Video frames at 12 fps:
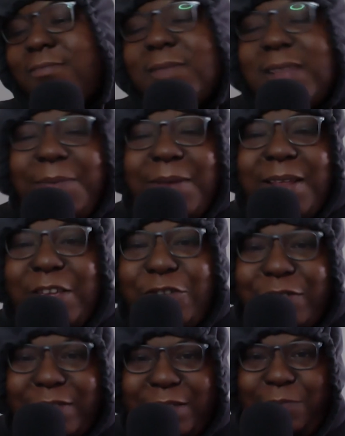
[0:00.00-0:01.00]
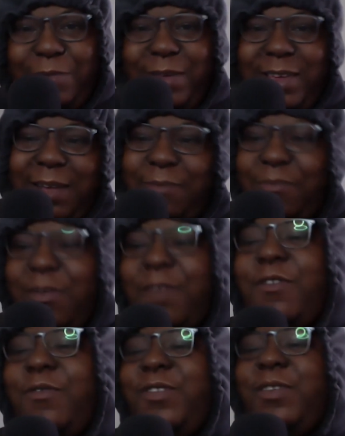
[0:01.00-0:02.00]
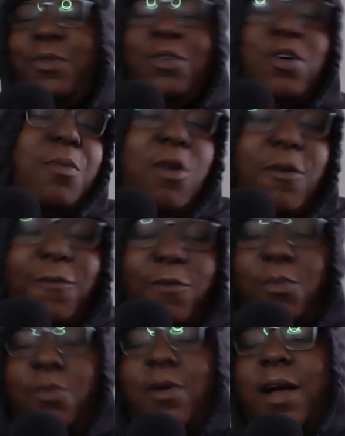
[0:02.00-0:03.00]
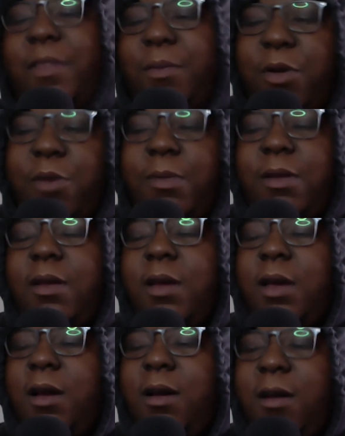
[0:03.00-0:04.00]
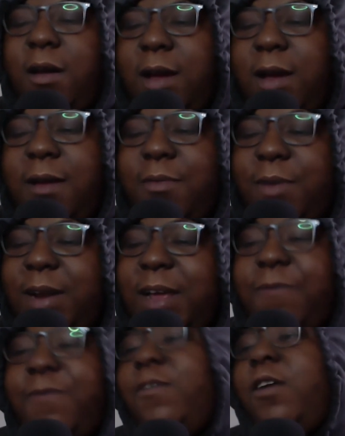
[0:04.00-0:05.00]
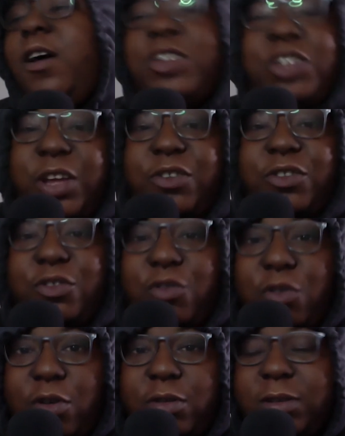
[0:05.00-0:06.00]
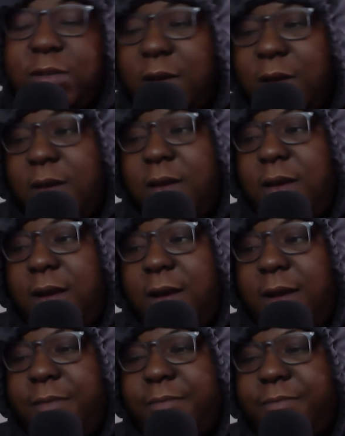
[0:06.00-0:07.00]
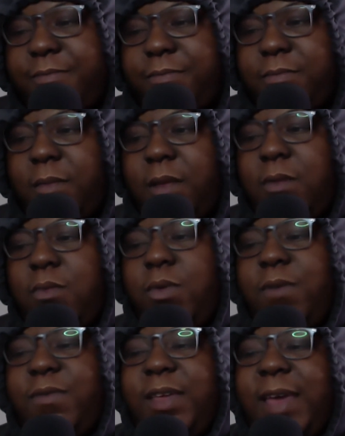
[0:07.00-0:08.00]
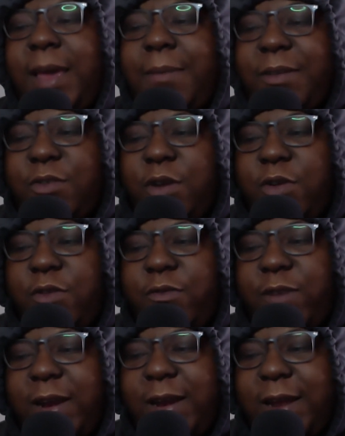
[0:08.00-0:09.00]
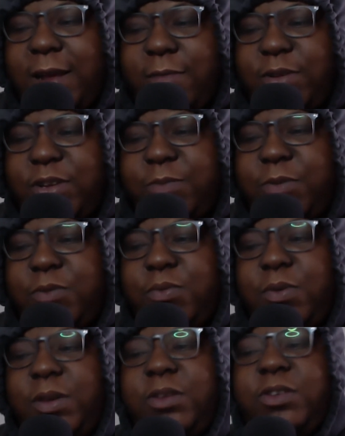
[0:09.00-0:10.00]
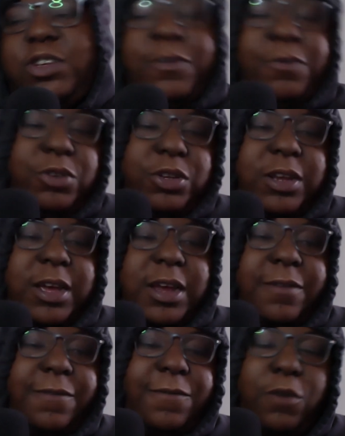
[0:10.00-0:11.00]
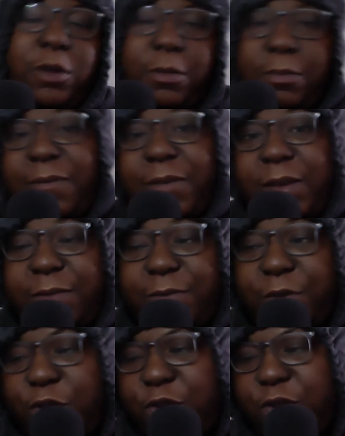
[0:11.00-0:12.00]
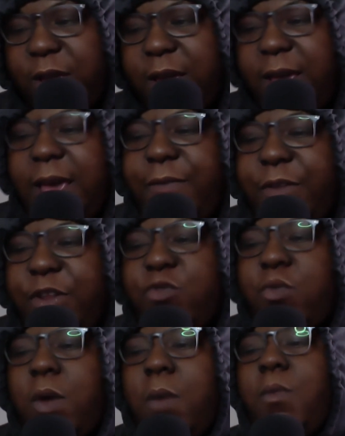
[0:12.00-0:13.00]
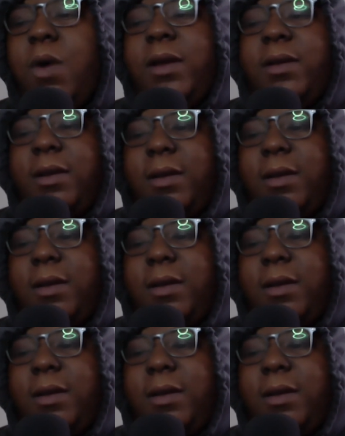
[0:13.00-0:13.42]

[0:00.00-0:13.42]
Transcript: It's been an interesting weekend, bruv. Obviously, we got more football at the moment. When I last checked the scores with the game that's going on right now, which is between Sheffield United and Fulham, I think it's finished. It finished 1-1.